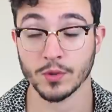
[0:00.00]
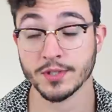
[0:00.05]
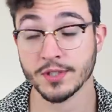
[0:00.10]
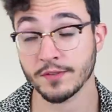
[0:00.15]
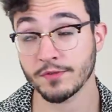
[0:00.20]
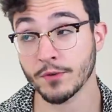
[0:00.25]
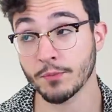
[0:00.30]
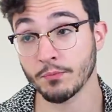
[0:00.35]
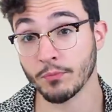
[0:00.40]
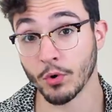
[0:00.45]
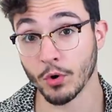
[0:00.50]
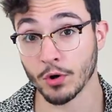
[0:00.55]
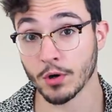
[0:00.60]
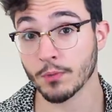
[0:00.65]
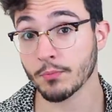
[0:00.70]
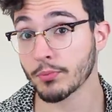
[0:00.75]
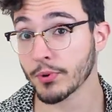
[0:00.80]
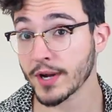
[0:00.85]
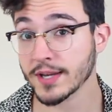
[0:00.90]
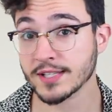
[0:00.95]
What's even
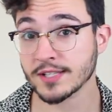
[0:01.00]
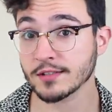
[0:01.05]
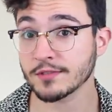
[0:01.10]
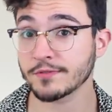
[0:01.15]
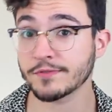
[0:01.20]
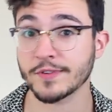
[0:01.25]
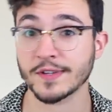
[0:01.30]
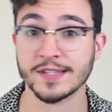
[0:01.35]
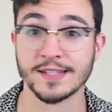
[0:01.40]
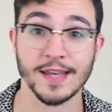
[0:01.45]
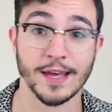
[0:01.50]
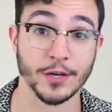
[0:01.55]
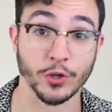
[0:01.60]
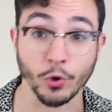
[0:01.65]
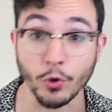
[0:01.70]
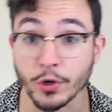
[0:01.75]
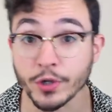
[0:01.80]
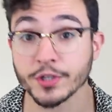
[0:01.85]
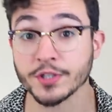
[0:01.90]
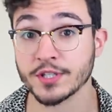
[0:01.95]
more impressive is that
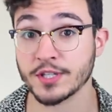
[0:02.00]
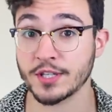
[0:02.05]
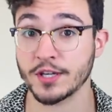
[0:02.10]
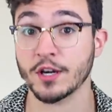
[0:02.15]
according to